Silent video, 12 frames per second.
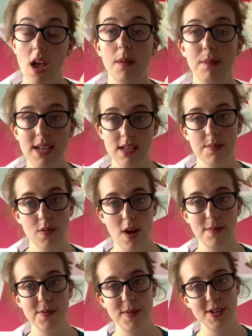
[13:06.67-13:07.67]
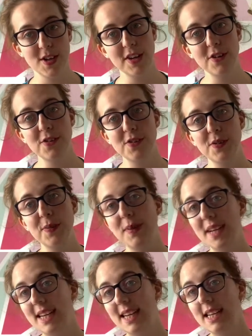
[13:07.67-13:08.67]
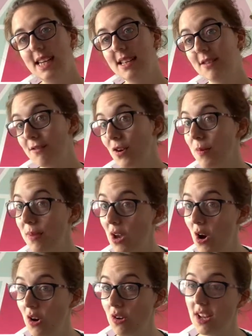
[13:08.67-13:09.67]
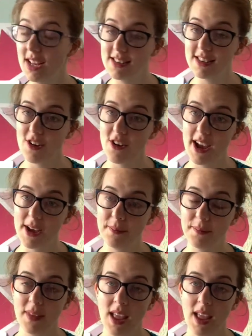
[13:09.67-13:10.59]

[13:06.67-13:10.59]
Please subscribe to my channel, please follow me on Instagram,